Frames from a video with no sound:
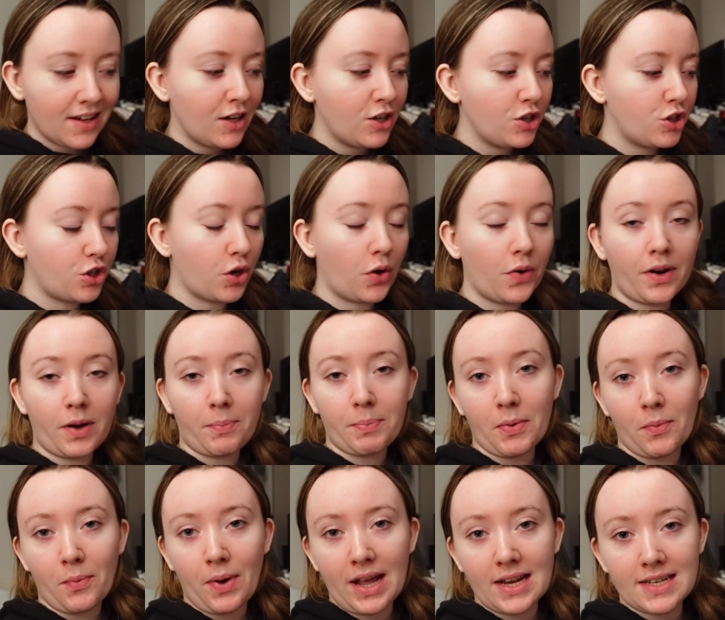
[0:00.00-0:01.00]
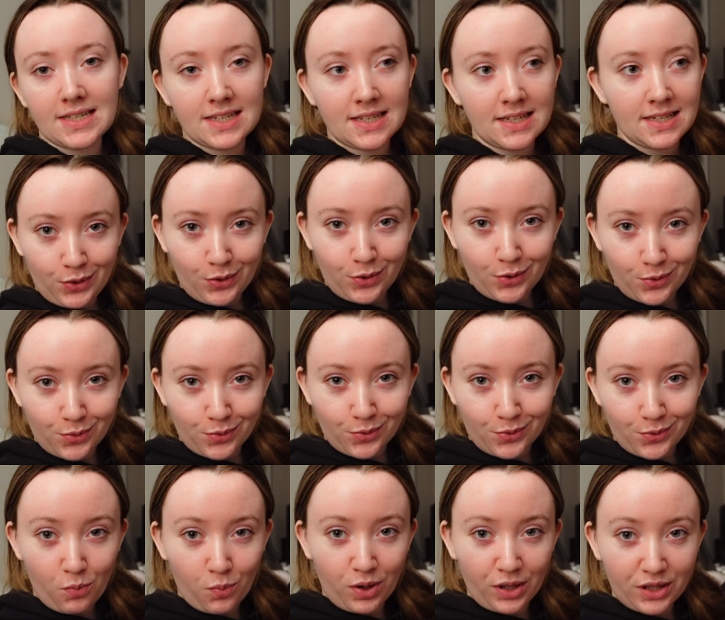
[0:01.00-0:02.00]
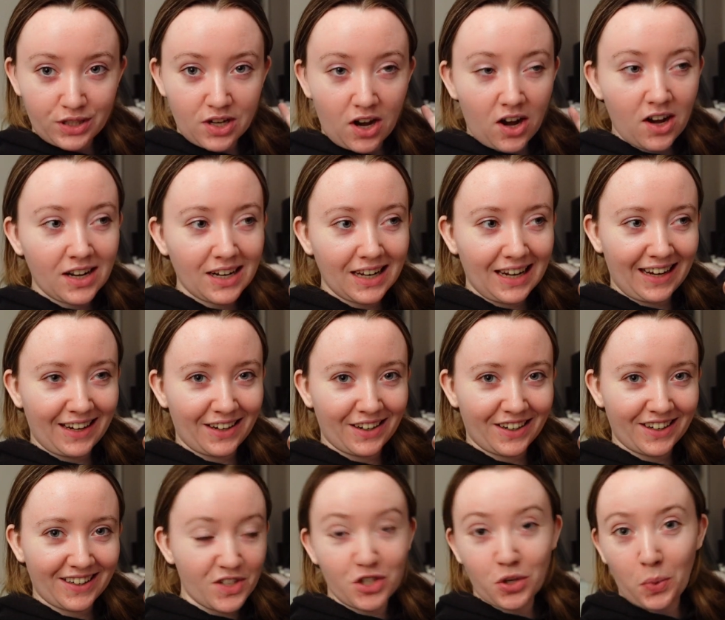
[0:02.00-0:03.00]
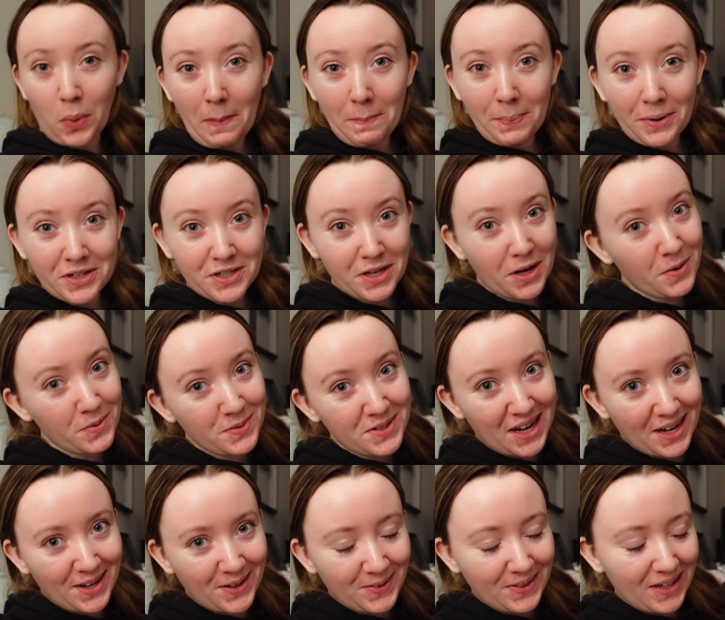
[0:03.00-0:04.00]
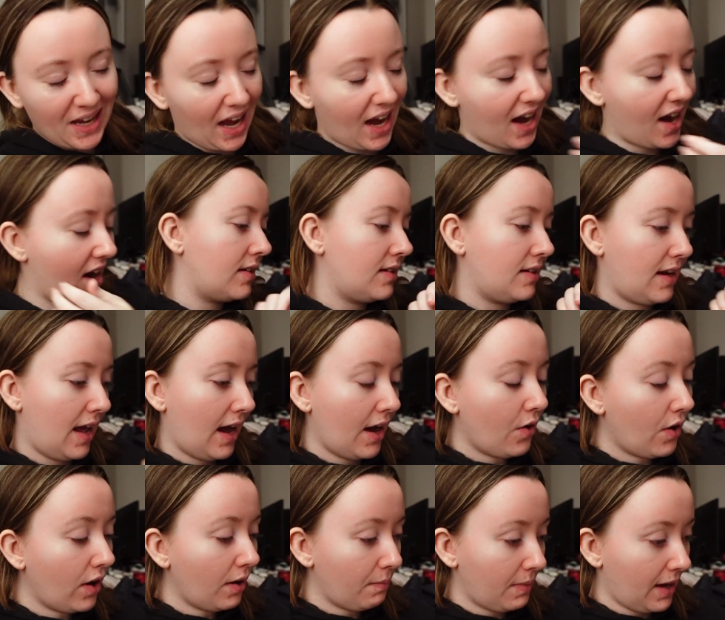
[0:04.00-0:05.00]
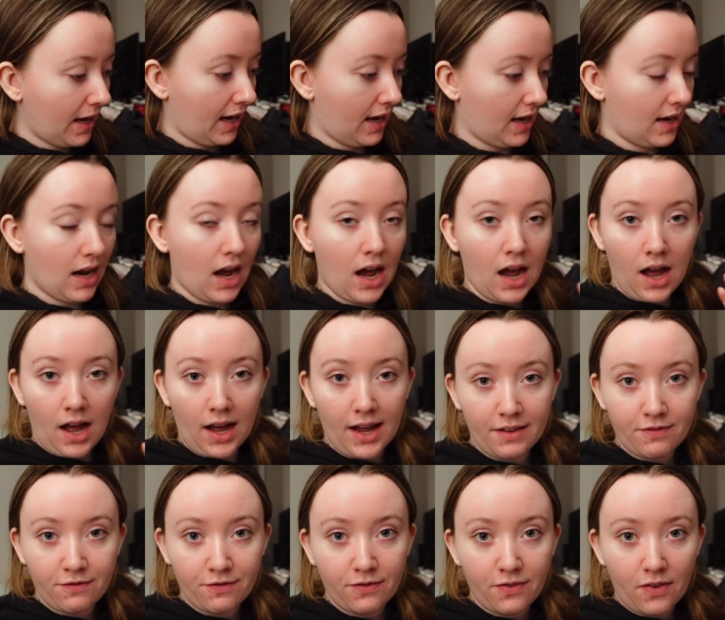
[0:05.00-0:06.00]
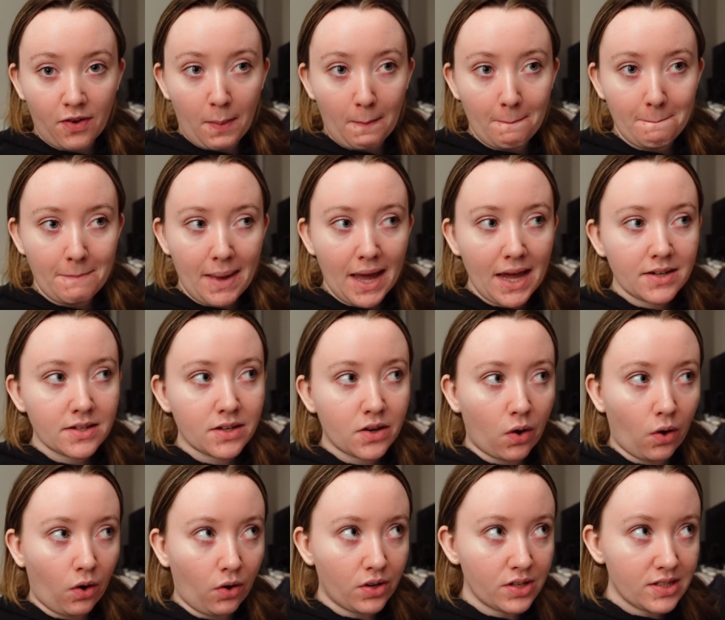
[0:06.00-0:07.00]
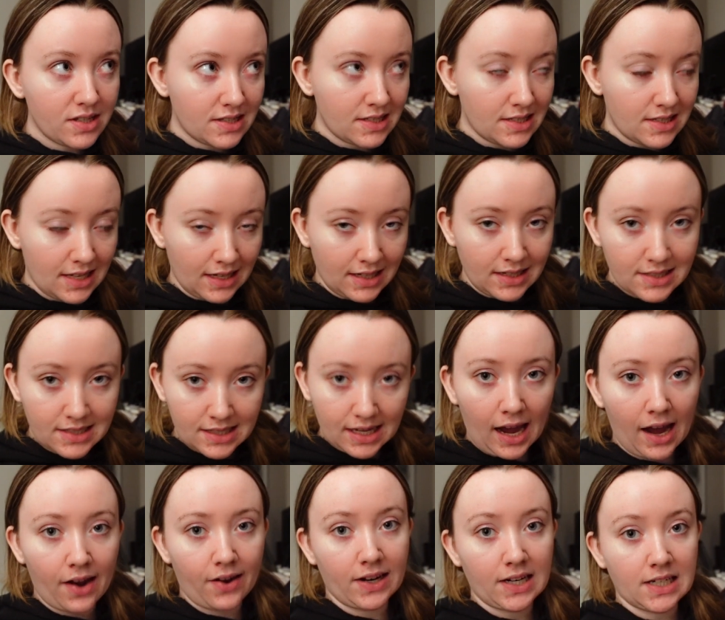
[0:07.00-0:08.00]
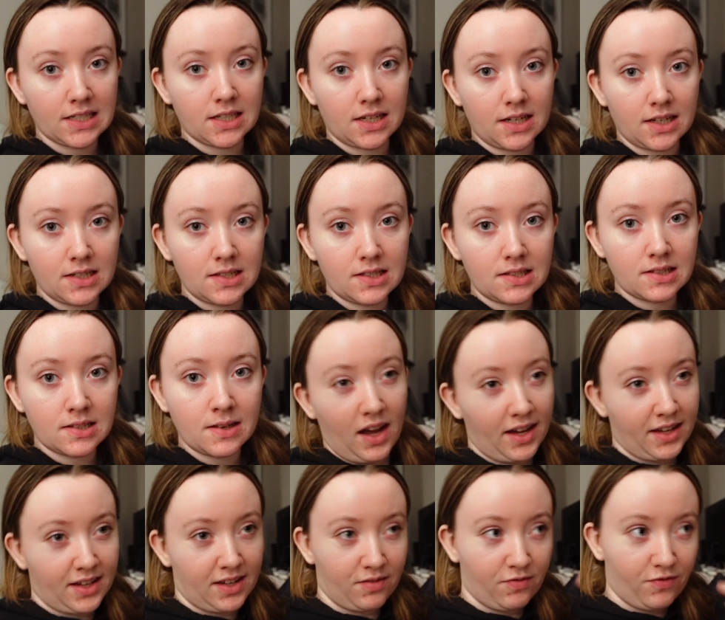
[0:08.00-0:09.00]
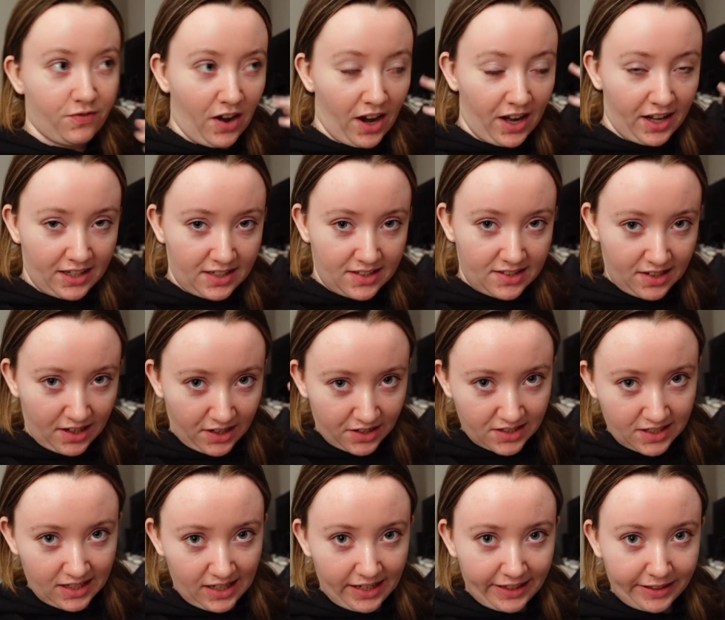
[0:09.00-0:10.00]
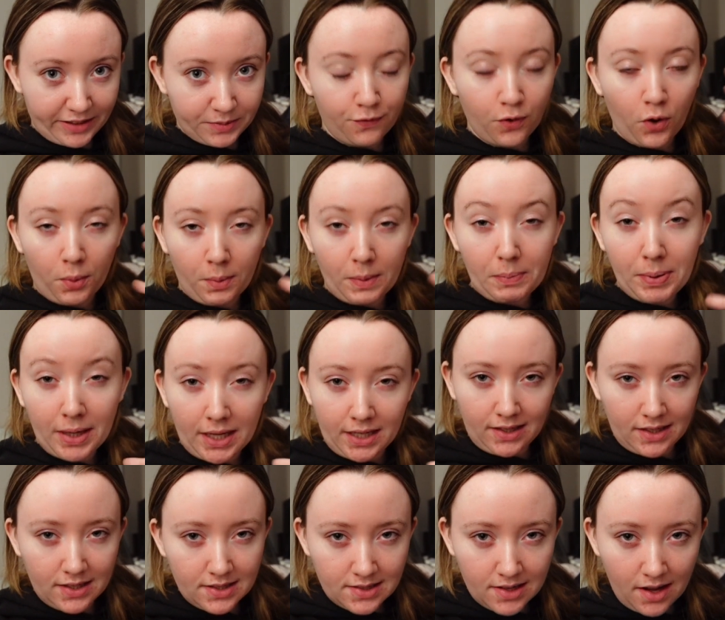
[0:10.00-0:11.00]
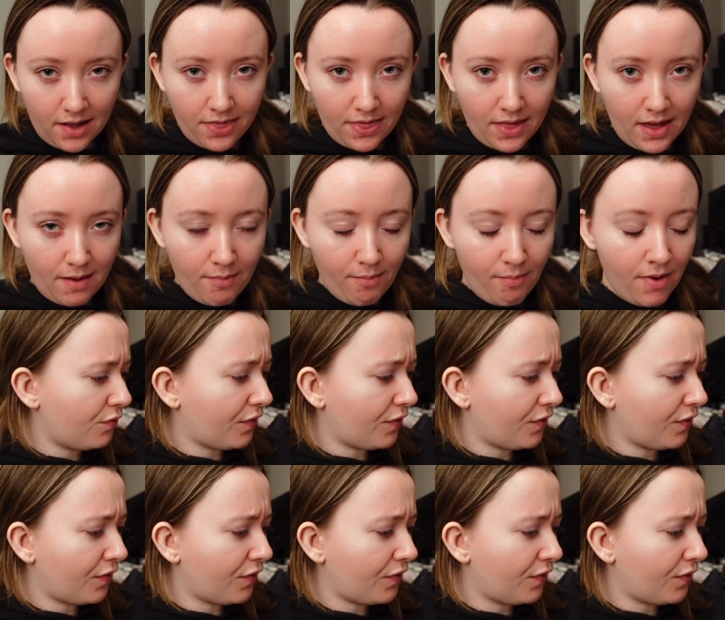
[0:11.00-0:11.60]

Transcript: showed up and went, "You will talk later. Show up or don't, I don't care." Now I've met all 6 characters. I can finally start to like form opinions on them.